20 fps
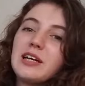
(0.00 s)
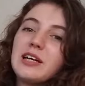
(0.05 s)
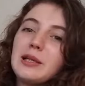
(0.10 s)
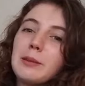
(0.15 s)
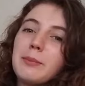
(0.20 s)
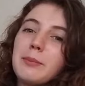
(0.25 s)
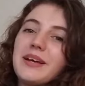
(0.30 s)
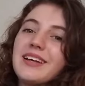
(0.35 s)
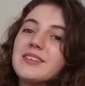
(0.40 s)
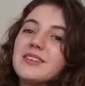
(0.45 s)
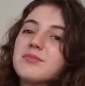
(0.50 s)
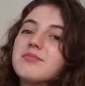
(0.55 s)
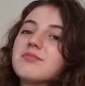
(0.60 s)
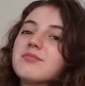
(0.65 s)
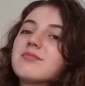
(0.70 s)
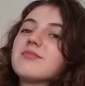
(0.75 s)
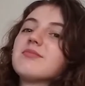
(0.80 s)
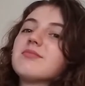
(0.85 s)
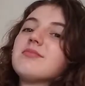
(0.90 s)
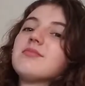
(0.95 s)
a bit
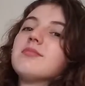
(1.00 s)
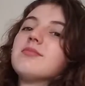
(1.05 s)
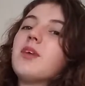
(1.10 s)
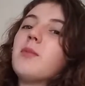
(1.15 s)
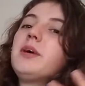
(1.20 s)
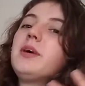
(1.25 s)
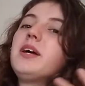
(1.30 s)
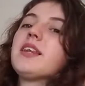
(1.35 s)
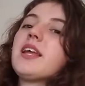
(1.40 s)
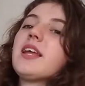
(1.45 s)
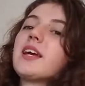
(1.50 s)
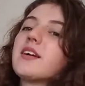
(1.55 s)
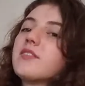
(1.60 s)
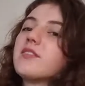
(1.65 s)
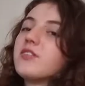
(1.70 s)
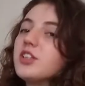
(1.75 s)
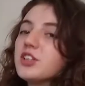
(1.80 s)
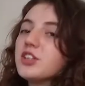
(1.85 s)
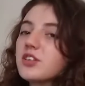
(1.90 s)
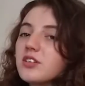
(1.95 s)
like a
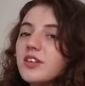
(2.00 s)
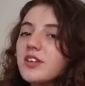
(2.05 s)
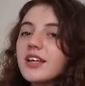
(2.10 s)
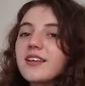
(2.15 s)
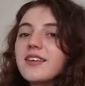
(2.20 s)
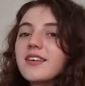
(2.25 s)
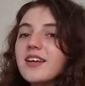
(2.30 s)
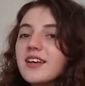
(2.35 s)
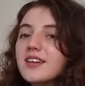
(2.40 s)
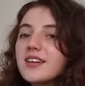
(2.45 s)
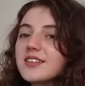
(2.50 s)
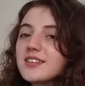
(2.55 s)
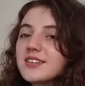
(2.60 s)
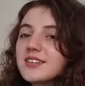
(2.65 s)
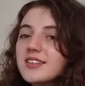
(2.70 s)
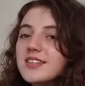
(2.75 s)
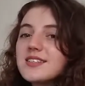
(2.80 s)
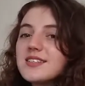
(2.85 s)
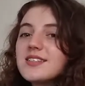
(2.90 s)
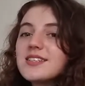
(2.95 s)
visual like this.
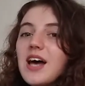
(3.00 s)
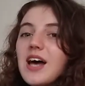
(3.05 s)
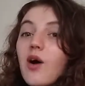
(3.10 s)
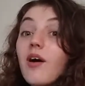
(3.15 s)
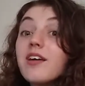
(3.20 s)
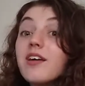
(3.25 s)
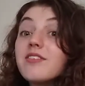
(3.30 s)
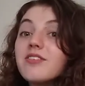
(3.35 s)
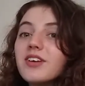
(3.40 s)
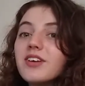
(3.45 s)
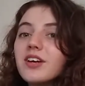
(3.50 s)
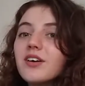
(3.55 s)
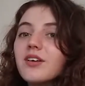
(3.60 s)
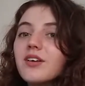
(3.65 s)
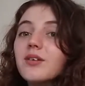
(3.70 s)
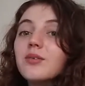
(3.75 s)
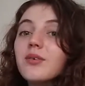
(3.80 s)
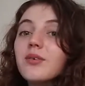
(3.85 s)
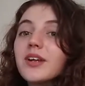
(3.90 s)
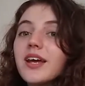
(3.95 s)
This is how I
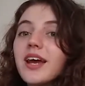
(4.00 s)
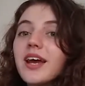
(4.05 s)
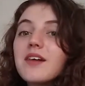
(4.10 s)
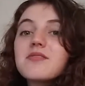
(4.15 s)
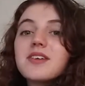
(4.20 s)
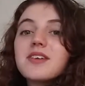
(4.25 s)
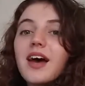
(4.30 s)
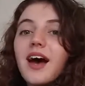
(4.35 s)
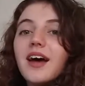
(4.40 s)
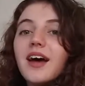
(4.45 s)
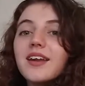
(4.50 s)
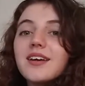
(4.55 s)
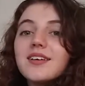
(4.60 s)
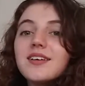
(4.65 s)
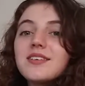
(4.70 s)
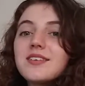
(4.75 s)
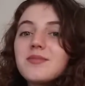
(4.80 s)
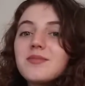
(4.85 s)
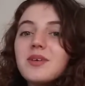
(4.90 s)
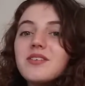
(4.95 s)
feel when I have to add it
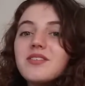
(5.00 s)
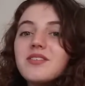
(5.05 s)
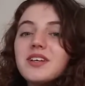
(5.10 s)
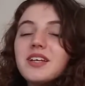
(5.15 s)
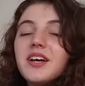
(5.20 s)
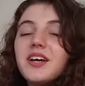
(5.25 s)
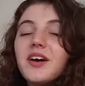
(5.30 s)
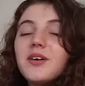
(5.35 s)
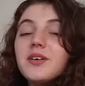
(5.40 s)
to my video.